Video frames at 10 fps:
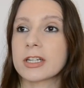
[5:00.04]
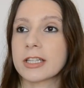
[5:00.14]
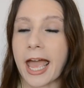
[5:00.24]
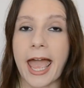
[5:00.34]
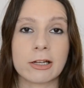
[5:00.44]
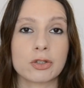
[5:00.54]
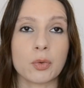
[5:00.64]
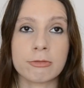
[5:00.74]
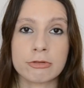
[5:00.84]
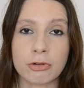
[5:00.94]
the
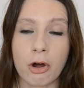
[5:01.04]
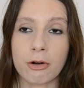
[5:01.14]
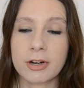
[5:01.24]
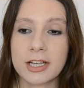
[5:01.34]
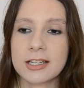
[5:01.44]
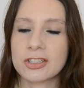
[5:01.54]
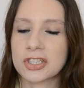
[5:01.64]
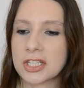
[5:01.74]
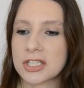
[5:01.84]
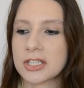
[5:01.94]
actual story. It's
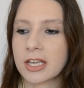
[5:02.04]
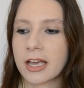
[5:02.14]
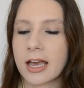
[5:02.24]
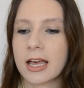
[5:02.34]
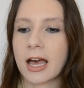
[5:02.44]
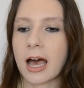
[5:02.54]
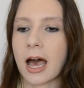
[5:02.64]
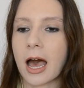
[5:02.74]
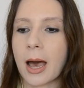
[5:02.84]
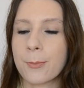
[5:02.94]
just
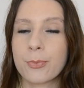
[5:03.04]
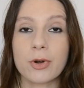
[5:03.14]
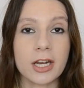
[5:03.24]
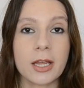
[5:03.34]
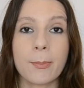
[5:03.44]
a pretty